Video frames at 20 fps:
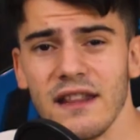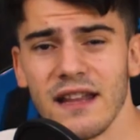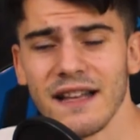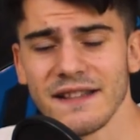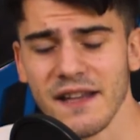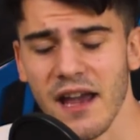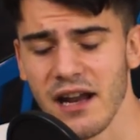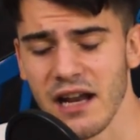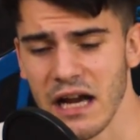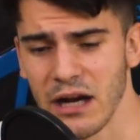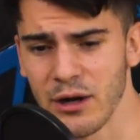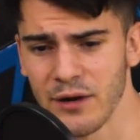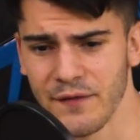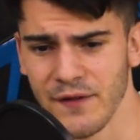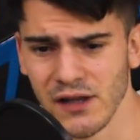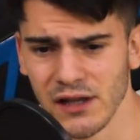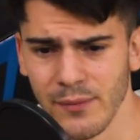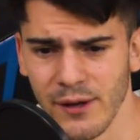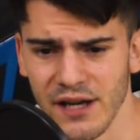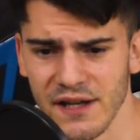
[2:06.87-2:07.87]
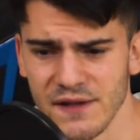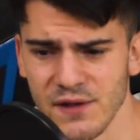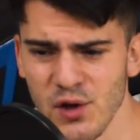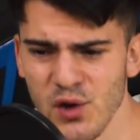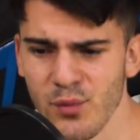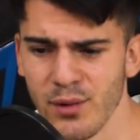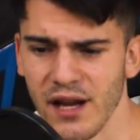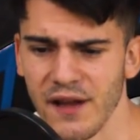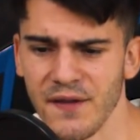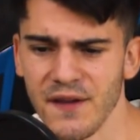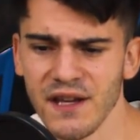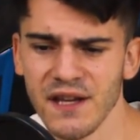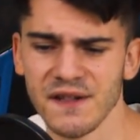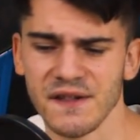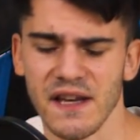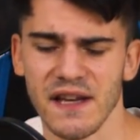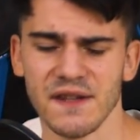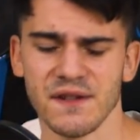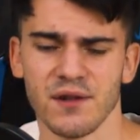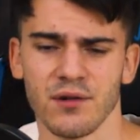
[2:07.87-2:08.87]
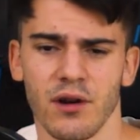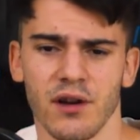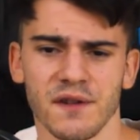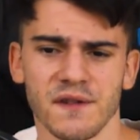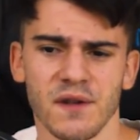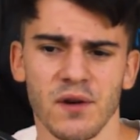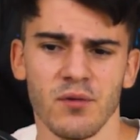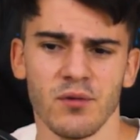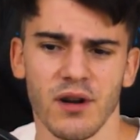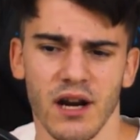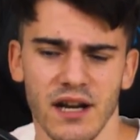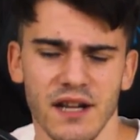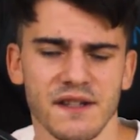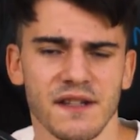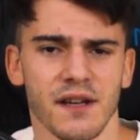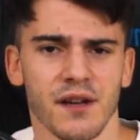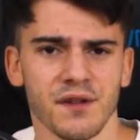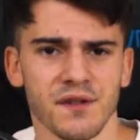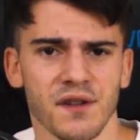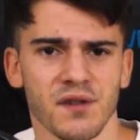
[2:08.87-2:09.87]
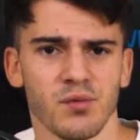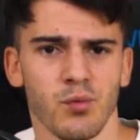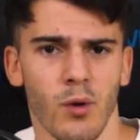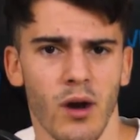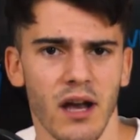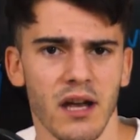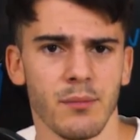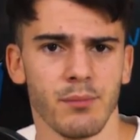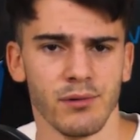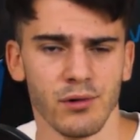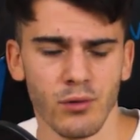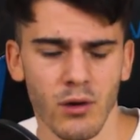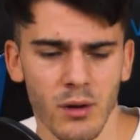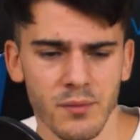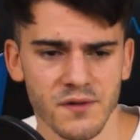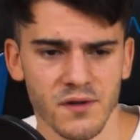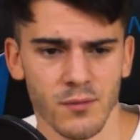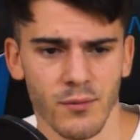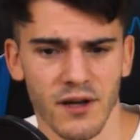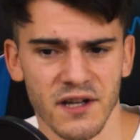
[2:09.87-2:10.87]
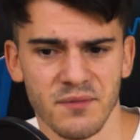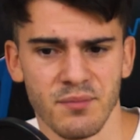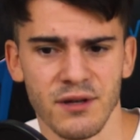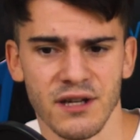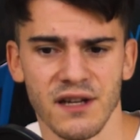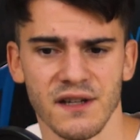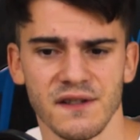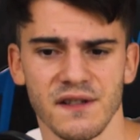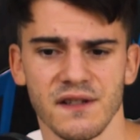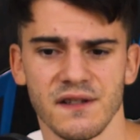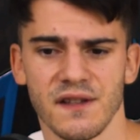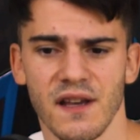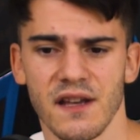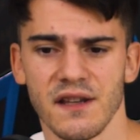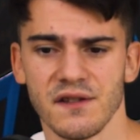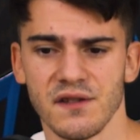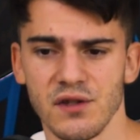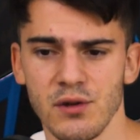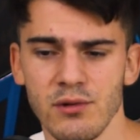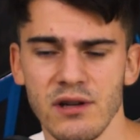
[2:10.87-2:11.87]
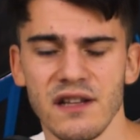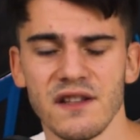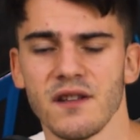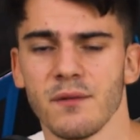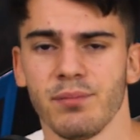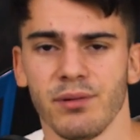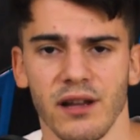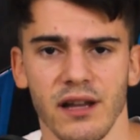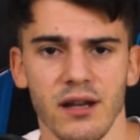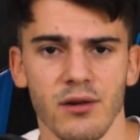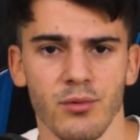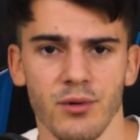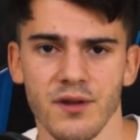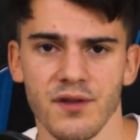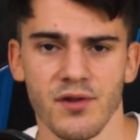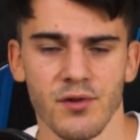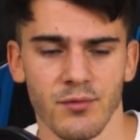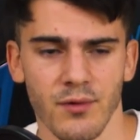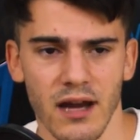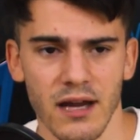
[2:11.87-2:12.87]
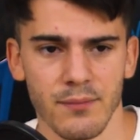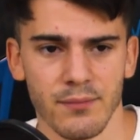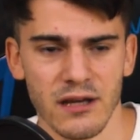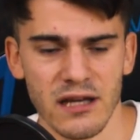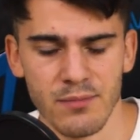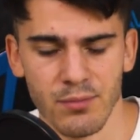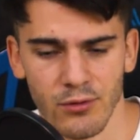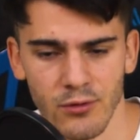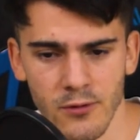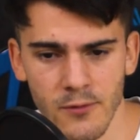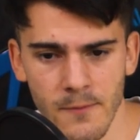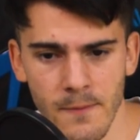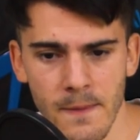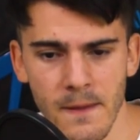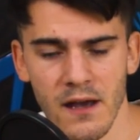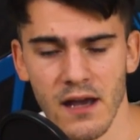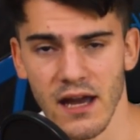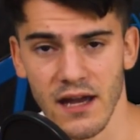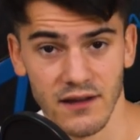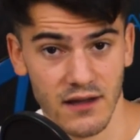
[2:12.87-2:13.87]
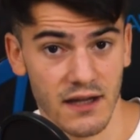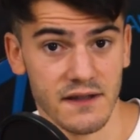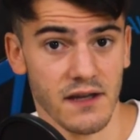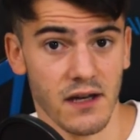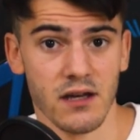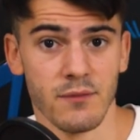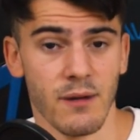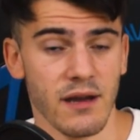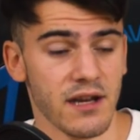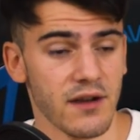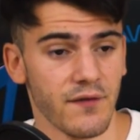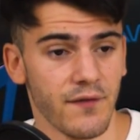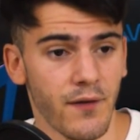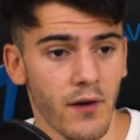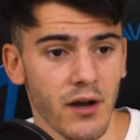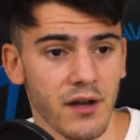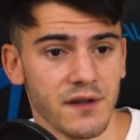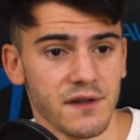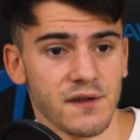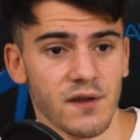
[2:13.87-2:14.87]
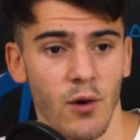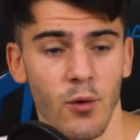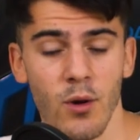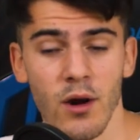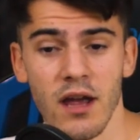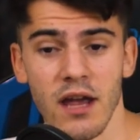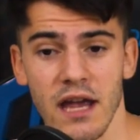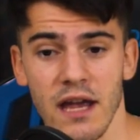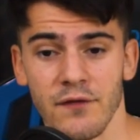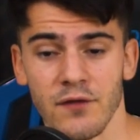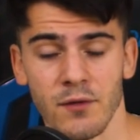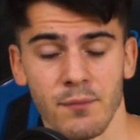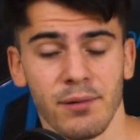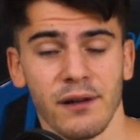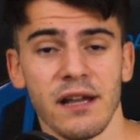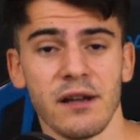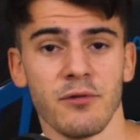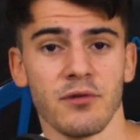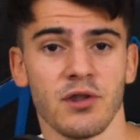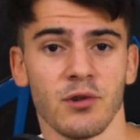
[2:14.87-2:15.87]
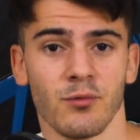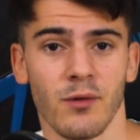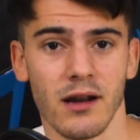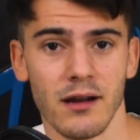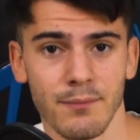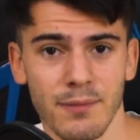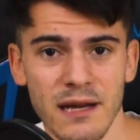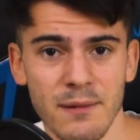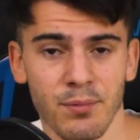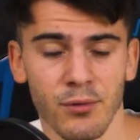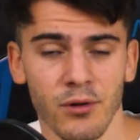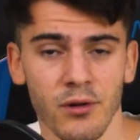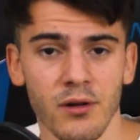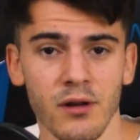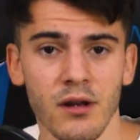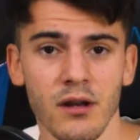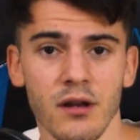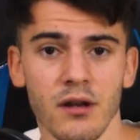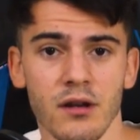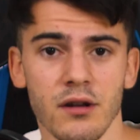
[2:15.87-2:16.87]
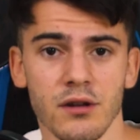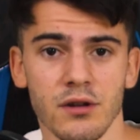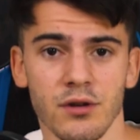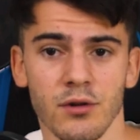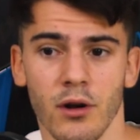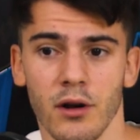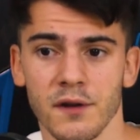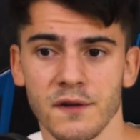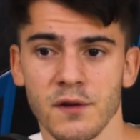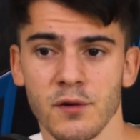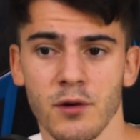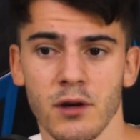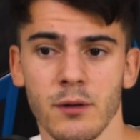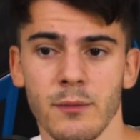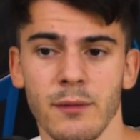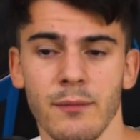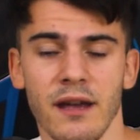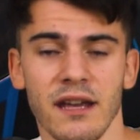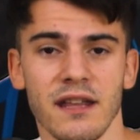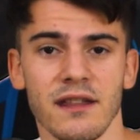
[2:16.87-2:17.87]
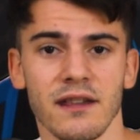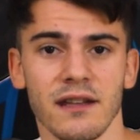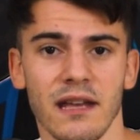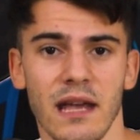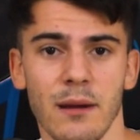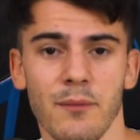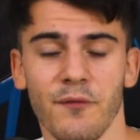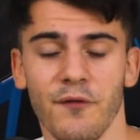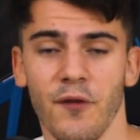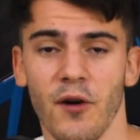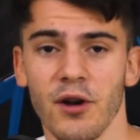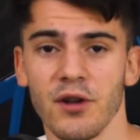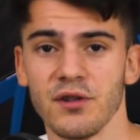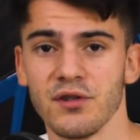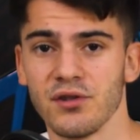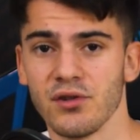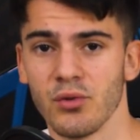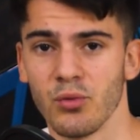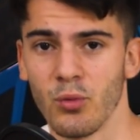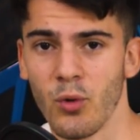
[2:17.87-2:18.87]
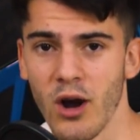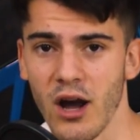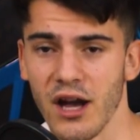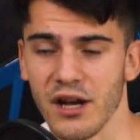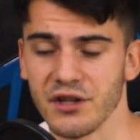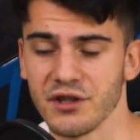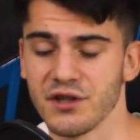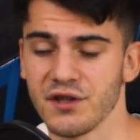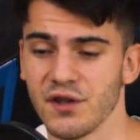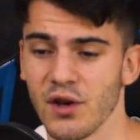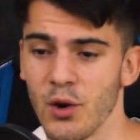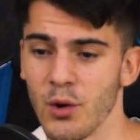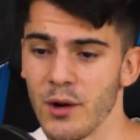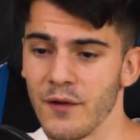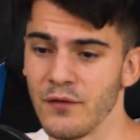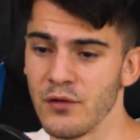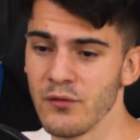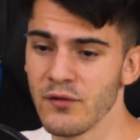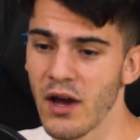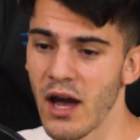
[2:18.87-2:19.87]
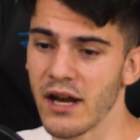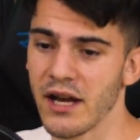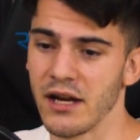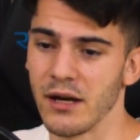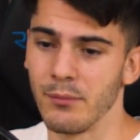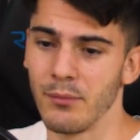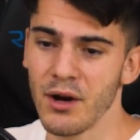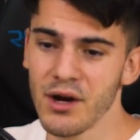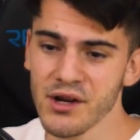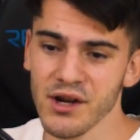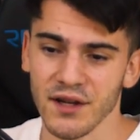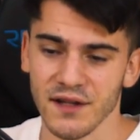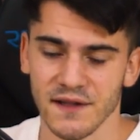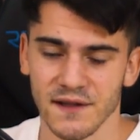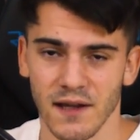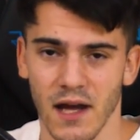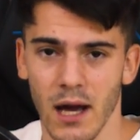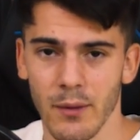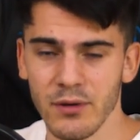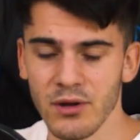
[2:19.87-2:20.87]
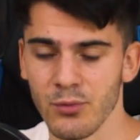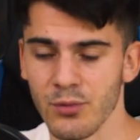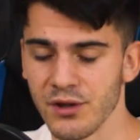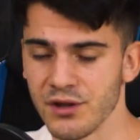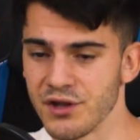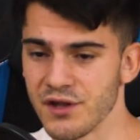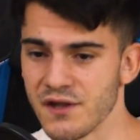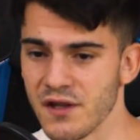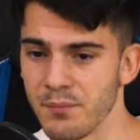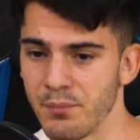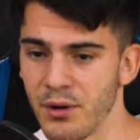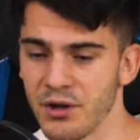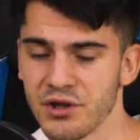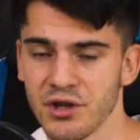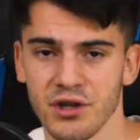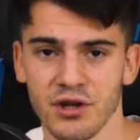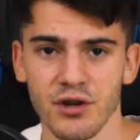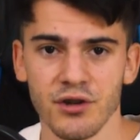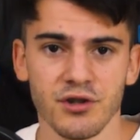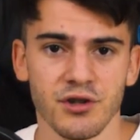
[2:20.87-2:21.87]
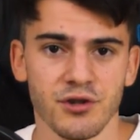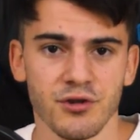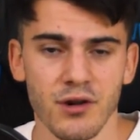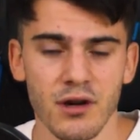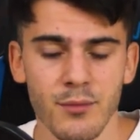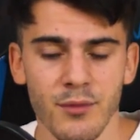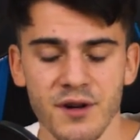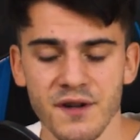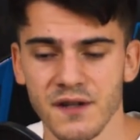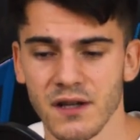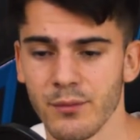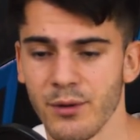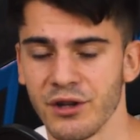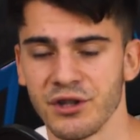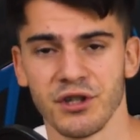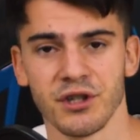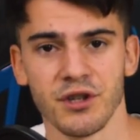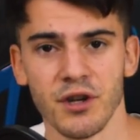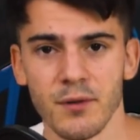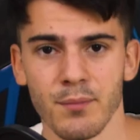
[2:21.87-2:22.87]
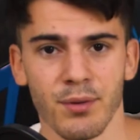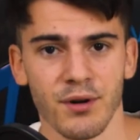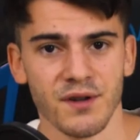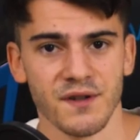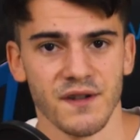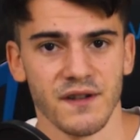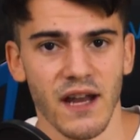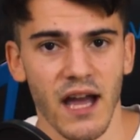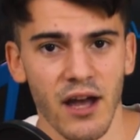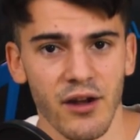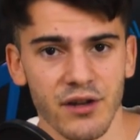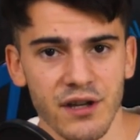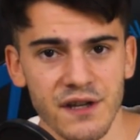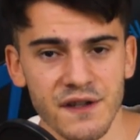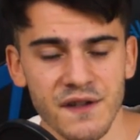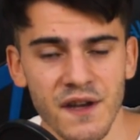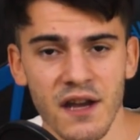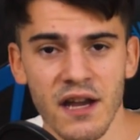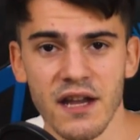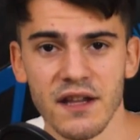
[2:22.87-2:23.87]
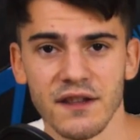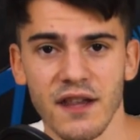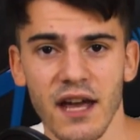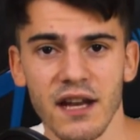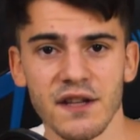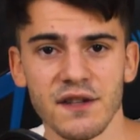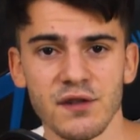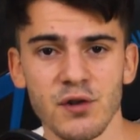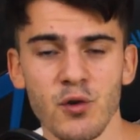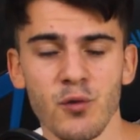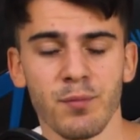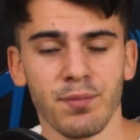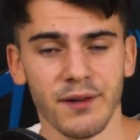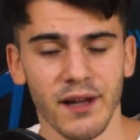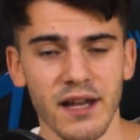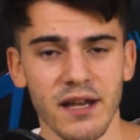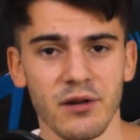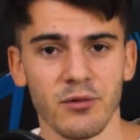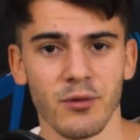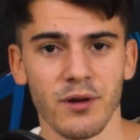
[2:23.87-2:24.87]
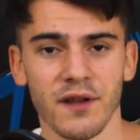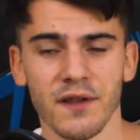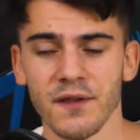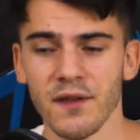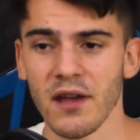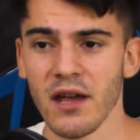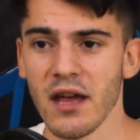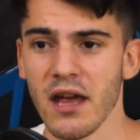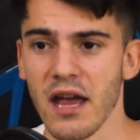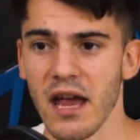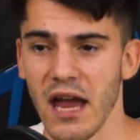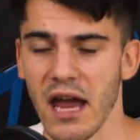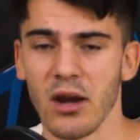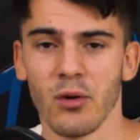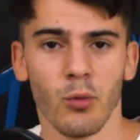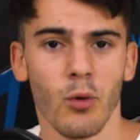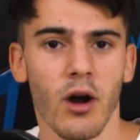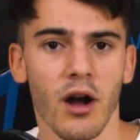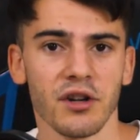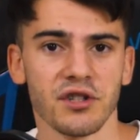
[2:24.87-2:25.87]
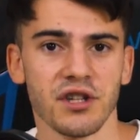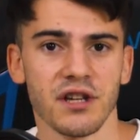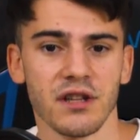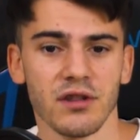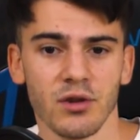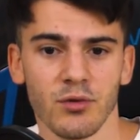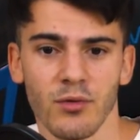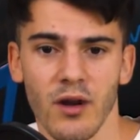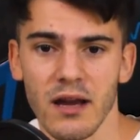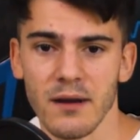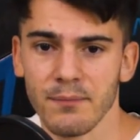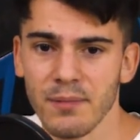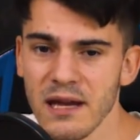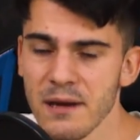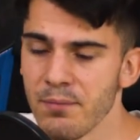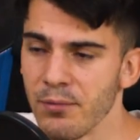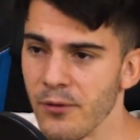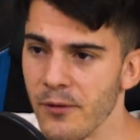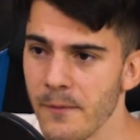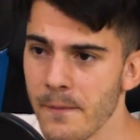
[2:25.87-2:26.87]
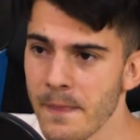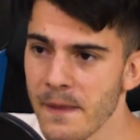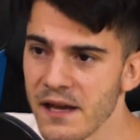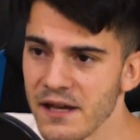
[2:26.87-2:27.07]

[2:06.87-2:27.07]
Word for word: And that's kind of how I feel about it too, but I think his answer also kind of tells us why it blew up so much because he says you need to play with the right people and that's how you make it fun. So if you're playing with the right people, you're also going to be making the game fun to watch. So if you've got an Among Us lobby with just a bunch of good streamers and a bunch of good personalities, that is you playing with and watching the right people.